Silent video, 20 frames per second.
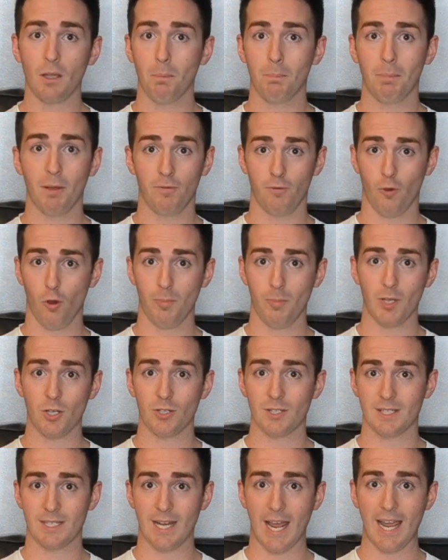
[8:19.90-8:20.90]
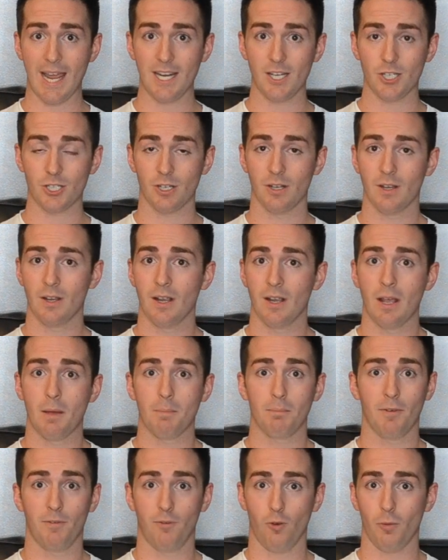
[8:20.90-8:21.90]
Performing on stage,
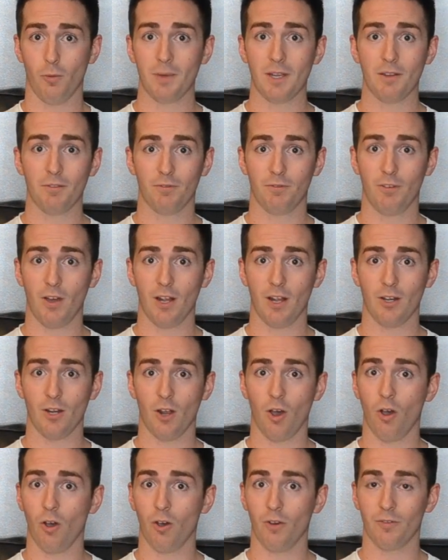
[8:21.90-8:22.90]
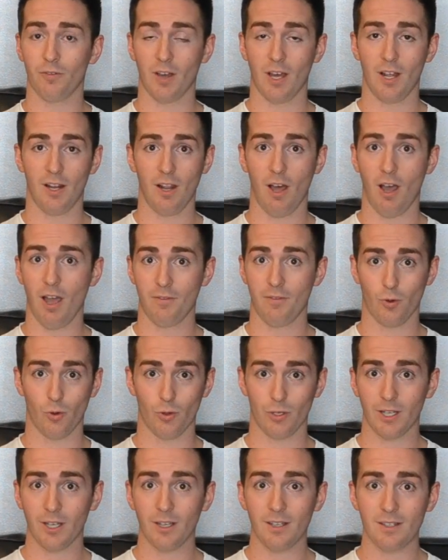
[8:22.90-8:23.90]
performing in front of a live
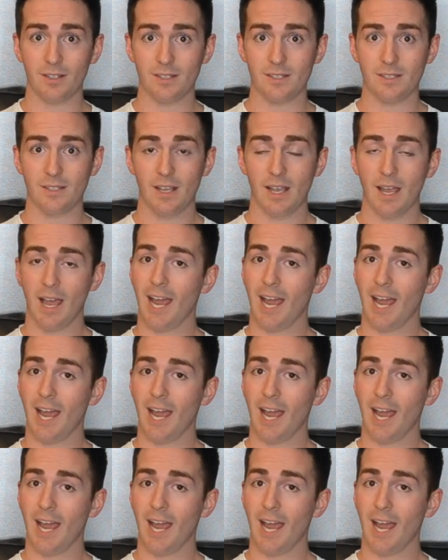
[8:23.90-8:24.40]
audience,